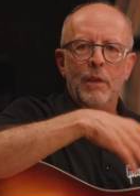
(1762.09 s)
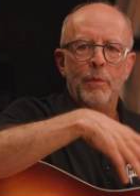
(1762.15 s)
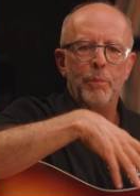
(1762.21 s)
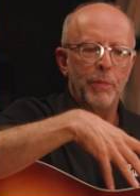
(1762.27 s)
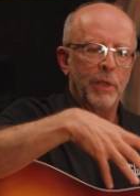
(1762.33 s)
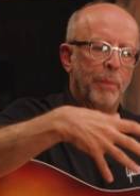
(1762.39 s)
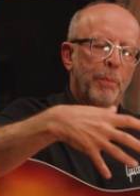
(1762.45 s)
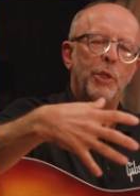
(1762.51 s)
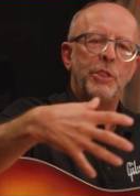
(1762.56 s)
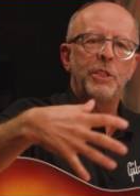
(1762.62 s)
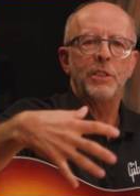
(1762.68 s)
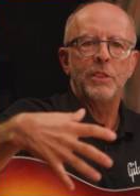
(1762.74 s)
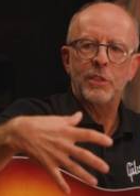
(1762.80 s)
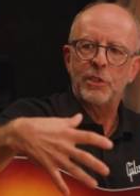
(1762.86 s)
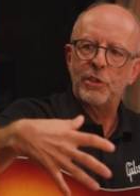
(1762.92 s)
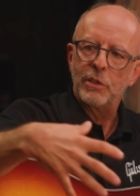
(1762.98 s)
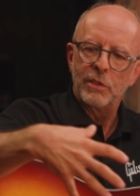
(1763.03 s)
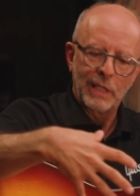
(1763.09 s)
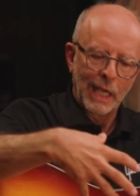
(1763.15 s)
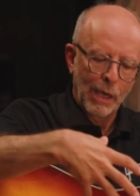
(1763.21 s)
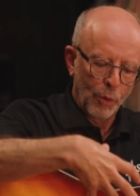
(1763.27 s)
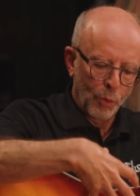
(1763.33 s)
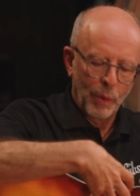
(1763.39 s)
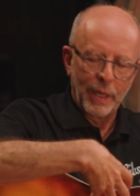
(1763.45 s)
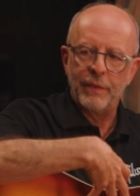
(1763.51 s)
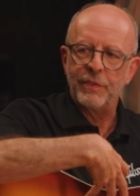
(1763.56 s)
but it pushes the
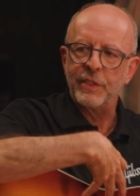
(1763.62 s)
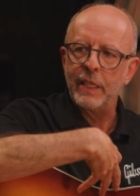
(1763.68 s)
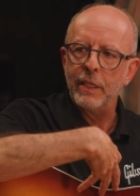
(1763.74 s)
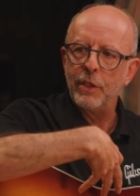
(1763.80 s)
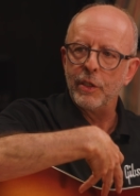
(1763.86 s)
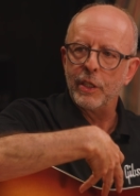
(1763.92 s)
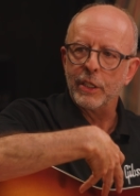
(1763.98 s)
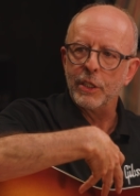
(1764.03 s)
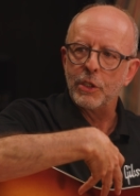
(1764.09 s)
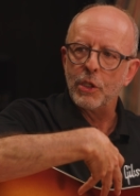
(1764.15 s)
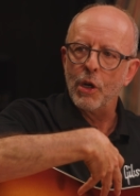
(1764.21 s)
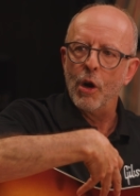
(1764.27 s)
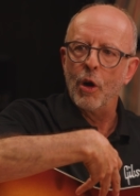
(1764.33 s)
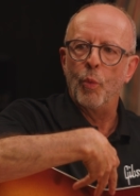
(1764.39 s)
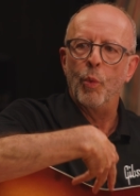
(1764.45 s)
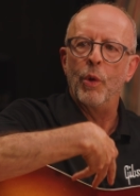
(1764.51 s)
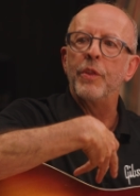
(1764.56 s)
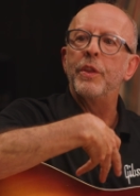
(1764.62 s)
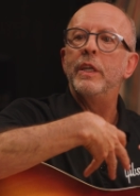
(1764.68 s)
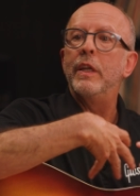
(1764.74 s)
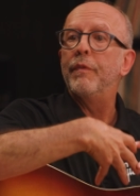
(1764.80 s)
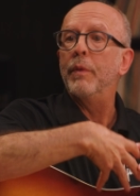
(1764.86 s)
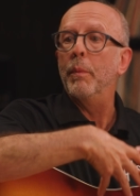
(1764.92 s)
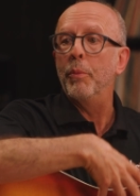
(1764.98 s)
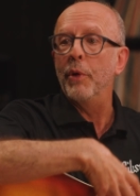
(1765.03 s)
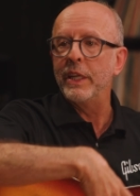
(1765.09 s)
sound waves into the guitar where the
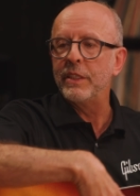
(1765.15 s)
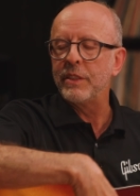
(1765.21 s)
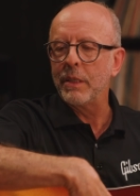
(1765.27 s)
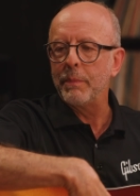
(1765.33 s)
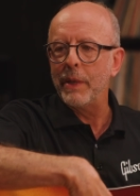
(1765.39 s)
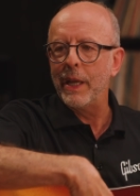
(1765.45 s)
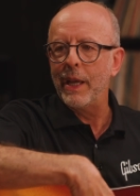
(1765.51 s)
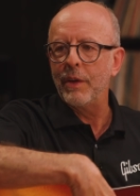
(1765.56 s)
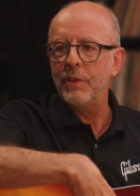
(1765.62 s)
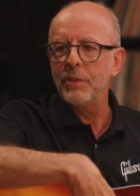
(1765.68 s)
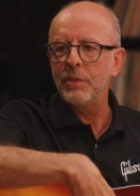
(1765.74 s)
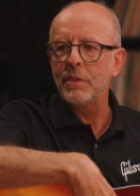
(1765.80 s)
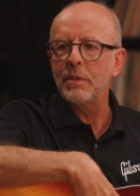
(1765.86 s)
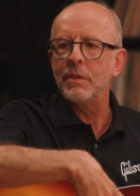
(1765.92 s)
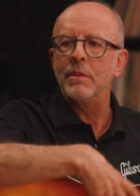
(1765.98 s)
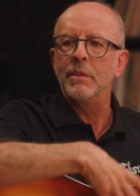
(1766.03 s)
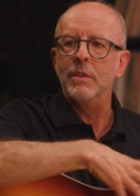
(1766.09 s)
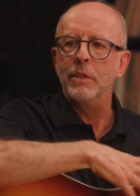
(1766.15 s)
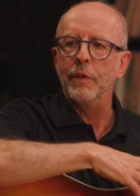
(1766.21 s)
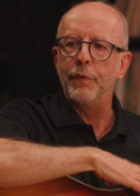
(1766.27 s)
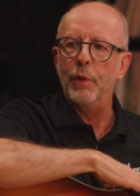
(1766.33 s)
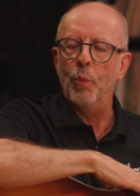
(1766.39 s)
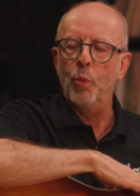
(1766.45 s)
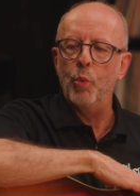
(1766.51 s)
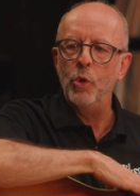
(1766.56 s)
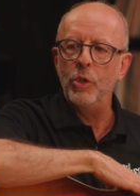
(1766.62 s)
different bracing patterns,
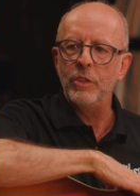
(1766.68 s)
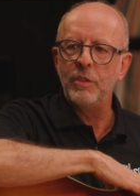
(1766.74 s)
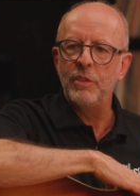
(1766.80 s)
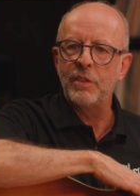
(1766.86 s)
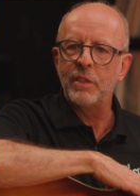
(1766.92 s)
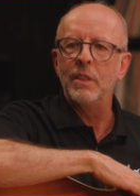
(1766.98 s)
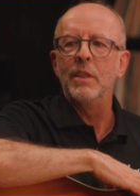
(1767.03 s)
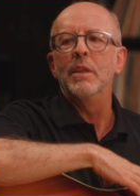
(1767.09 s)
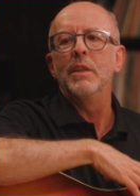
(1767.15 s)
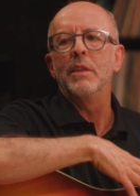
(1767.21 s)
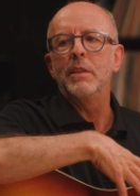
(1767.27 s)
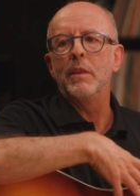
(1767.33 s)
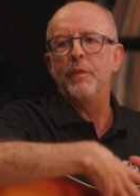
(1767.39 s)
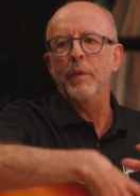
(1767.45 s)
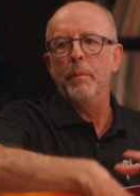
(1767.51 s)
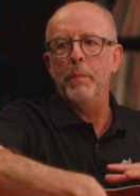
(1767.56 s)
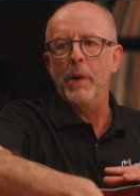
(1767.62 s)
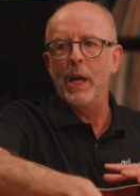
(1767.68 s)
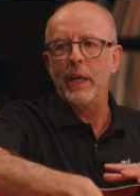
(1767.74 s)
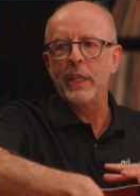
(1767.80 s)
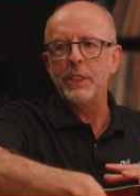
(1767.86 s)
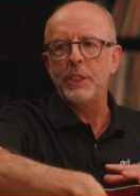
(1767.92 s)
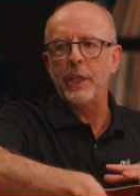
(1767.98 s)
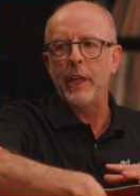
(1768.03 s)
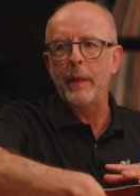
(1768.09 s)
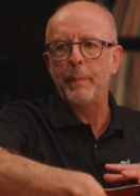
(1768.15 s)
different woods, different body
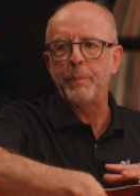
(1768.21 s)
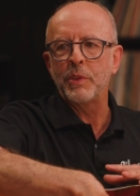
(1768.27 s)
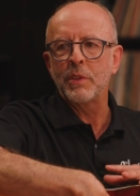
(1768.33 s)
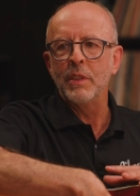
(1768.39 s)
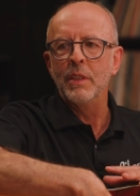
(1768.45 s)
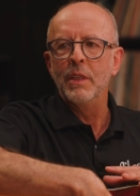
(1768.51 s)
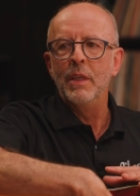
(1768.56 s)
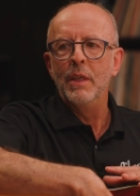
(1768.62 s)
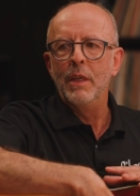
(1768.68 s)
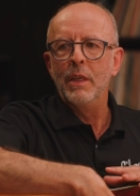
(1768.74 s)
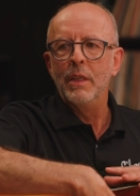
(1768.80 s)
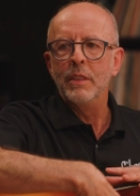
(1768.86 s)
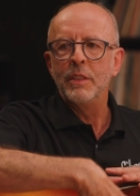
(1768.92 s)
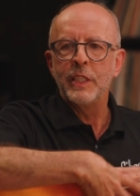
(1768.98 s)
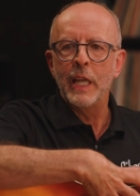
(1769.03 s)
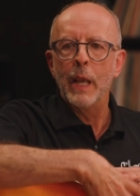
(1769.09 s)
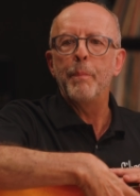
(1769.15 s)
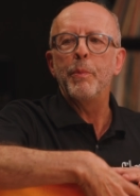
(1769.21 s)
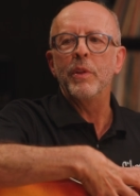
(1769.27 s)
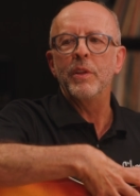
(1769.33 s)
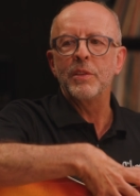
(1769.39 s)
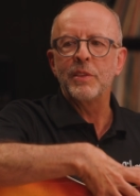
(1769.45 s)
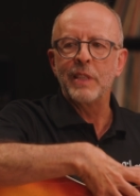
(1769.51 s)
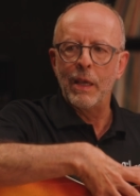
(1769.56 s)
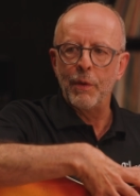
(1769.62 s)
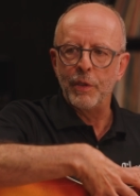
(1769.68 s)
shapes, temper the
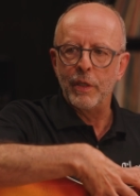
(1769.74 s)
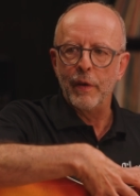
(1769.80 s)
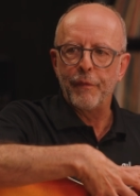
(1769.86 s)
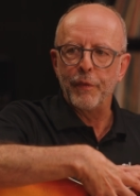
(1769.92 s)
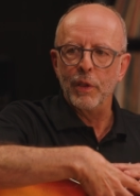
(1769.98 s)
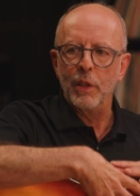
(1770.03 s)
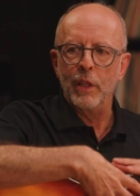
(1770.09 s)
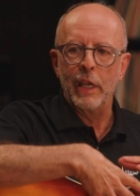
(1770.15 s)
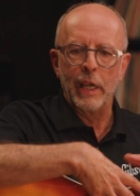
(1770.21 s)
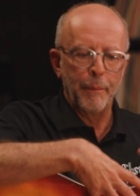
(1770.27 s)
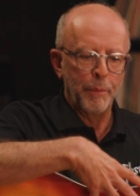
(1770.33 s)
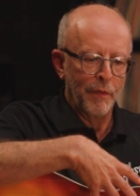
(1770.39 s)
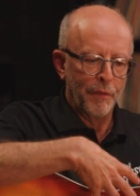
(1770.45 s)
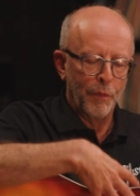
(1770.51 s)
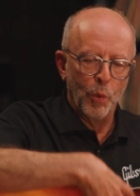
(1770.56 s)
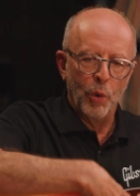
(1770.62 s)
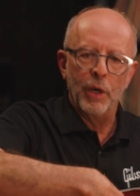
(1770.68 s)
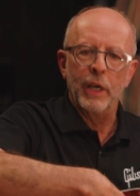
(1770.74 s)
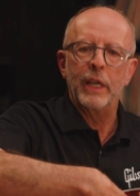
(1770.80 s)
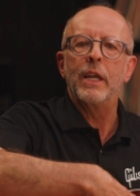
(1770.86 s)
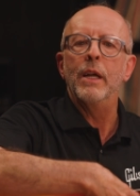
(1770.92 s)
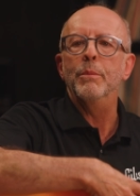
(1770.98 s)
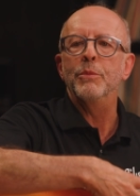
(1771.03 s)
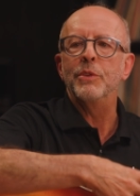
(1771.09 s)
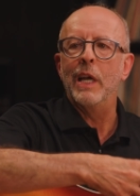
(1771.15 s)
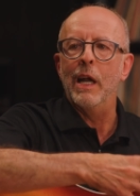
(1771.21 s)
sound differently before it
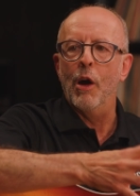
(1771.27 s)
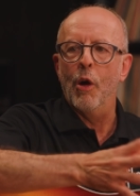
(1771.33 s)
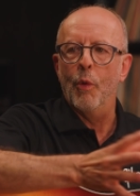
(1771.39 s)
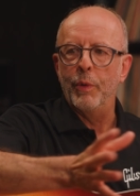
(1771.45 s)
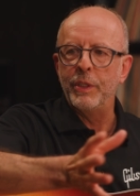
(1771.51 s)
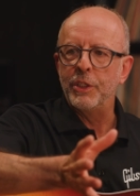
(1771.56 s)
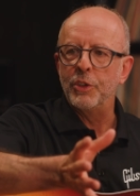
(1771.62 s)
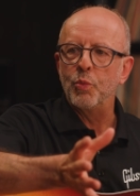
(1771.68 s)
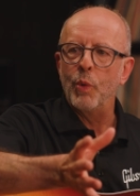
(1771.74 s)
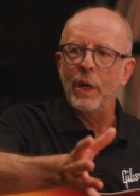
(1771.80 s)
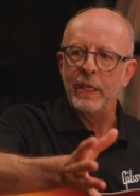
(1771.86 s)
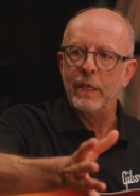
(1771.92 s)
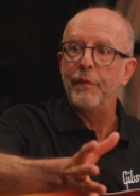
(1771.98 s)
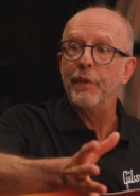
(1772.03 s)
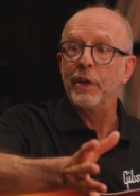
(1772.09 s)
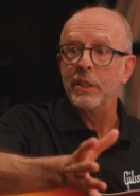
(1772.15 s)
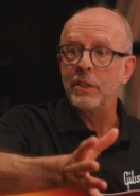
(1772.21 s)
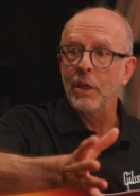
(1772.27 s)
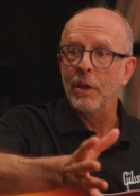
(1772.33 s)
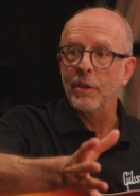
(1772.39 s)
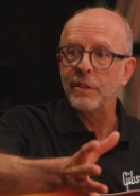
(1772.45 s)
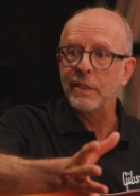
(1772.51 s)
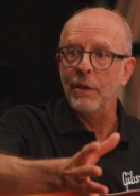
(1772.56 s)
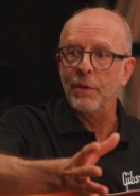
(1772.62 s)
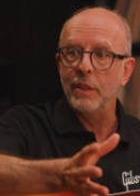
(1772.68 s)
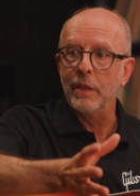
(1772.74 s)
comes out, which is why different guitars
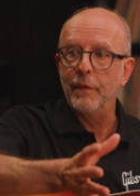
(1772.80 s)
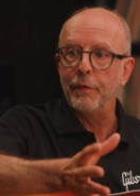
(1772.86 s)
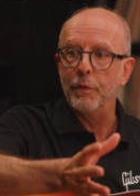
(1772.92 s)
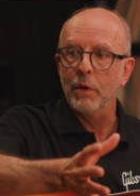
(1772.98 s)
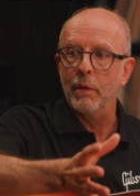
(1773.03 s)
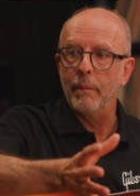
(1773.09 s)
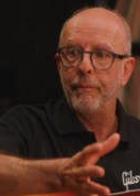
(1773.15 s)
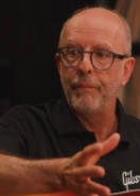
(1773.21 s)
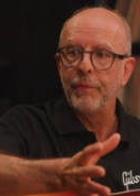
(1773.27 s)
sound different.